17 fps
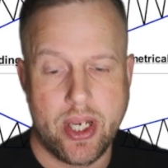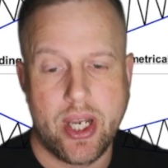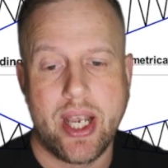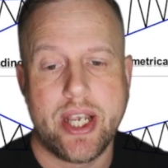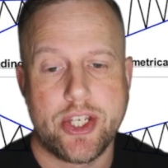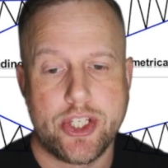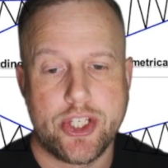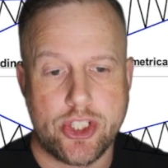
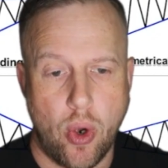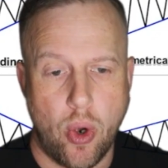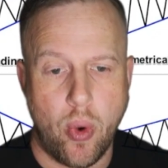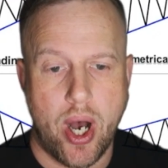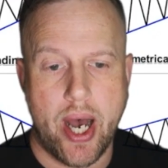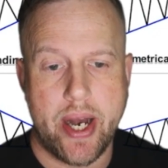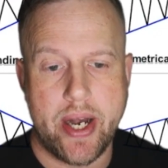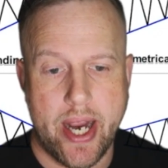so
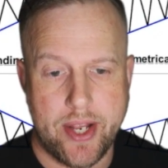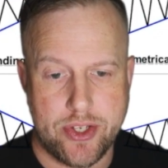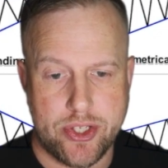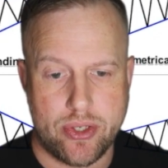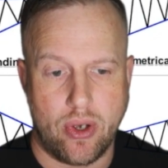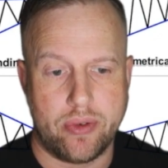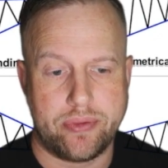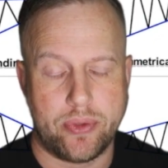on and
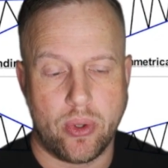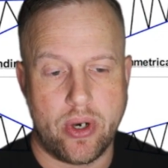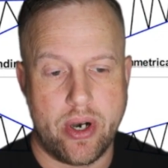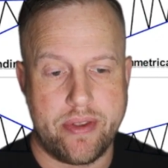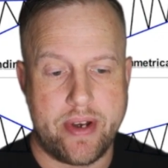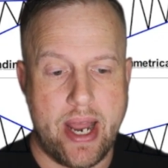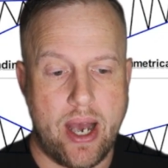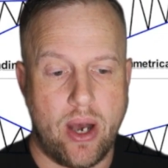so
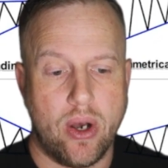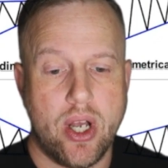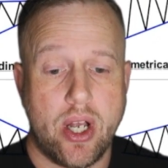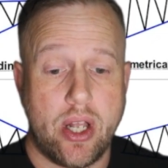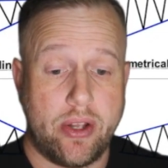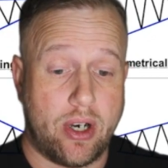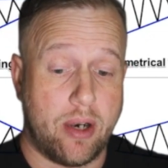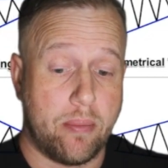forth. Now,
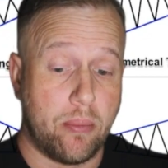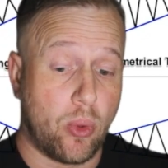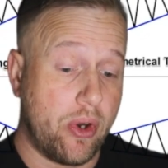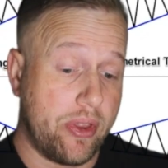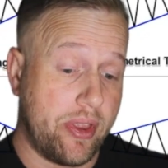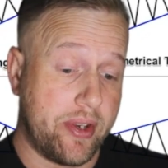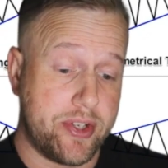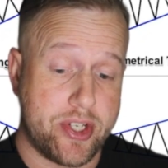there are more
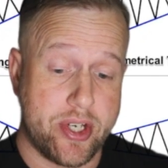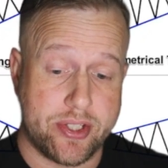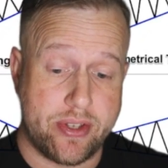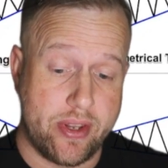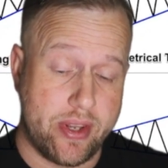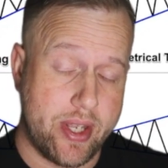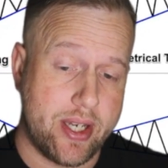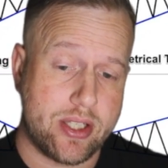than
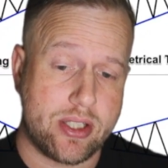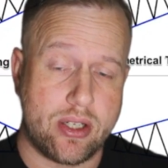just this.